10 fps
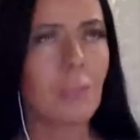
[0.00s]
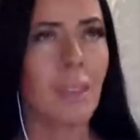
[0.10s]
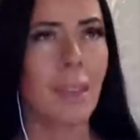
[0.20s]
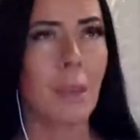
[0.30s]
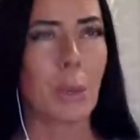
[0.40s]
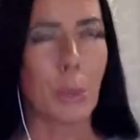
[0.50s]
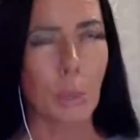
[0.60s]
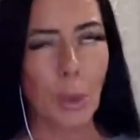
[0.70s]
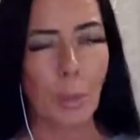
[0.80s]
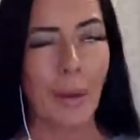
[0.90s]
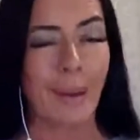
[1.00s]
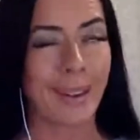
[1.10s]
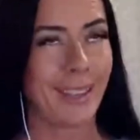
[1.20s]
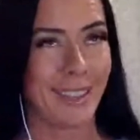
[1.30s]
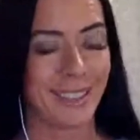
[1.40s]
And the cool part
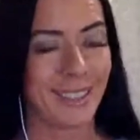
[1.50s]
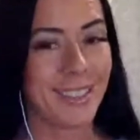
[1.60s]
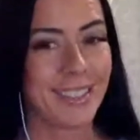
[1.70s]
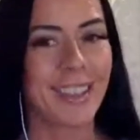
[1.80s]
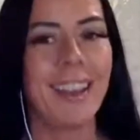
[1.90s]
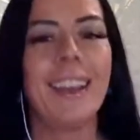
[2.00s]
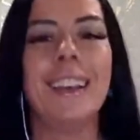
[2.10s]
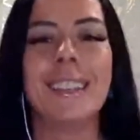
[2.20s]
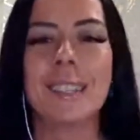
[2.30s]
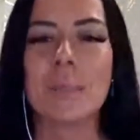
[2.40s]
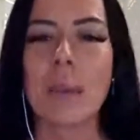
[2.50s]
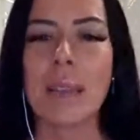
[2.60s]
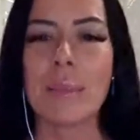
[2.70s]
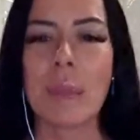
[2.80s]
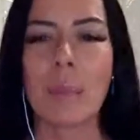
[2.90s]
is,
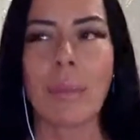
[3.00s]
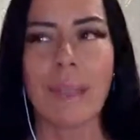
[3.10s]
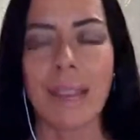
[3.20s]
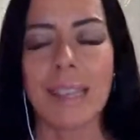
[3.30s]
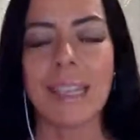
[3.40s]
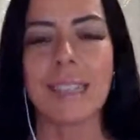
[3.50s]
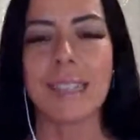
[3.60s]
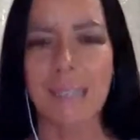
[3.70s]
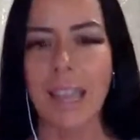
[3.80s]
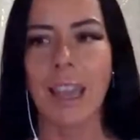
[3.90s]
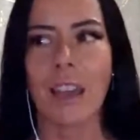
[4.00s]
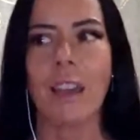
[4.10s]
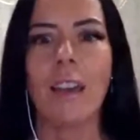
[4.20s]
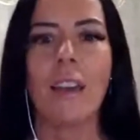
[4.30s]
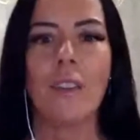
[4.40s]
despite my branding saying
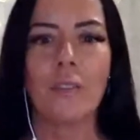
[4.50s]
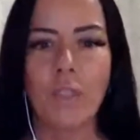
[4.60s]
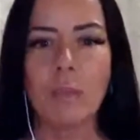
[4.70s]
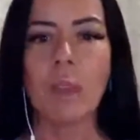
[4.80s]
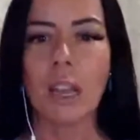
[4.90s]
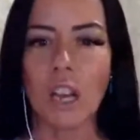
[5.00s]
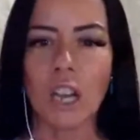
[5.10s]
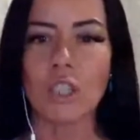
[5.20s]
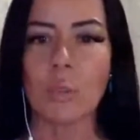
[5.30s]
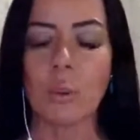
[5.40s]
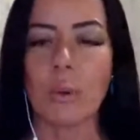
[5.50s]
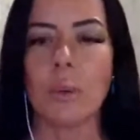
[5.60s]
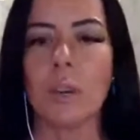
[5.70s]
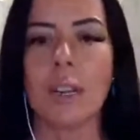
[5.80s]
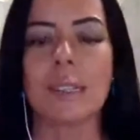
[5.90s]
female
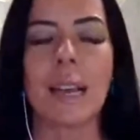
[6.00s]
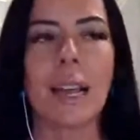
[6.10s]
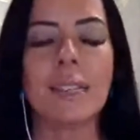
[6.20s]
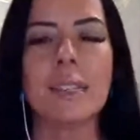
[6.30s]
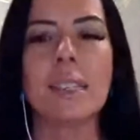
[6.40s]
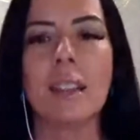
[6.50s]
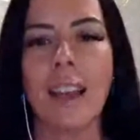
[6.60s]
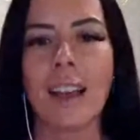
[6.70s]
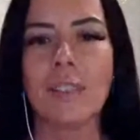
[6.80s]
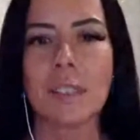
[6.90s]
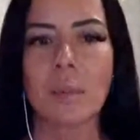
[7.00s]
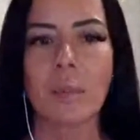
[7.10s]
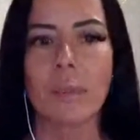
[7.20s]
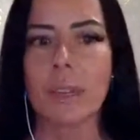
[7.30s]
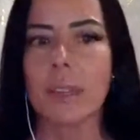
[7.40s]
entrepreneurs, I still have some
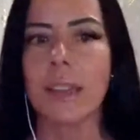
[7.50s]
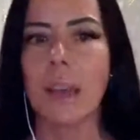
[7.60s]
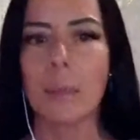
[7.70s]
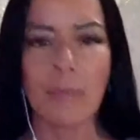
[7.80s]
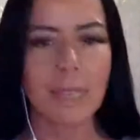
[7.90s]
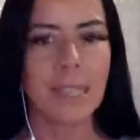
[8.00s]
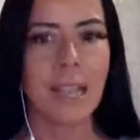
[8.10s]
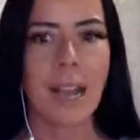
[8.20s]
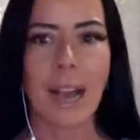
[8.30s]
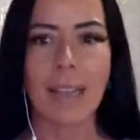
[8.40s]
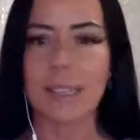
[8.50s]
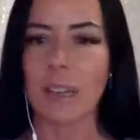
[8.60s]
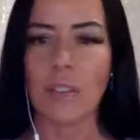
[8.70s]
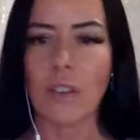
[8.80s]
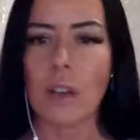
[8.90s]
really amazing guys
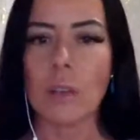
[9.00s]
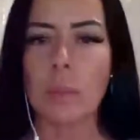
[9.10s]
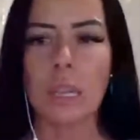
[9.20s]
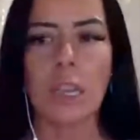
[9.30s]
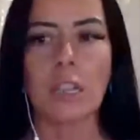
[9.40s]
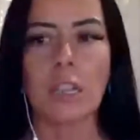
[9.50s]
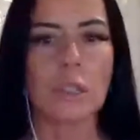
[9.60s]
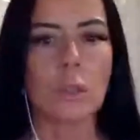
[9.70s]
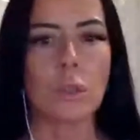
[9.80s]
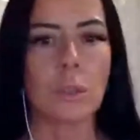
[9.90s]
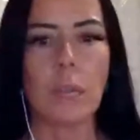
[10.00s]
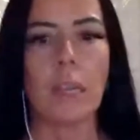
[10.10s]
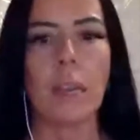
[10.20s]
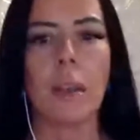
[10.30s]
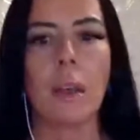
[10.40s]
that follow me here on social
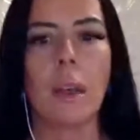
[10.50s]
media.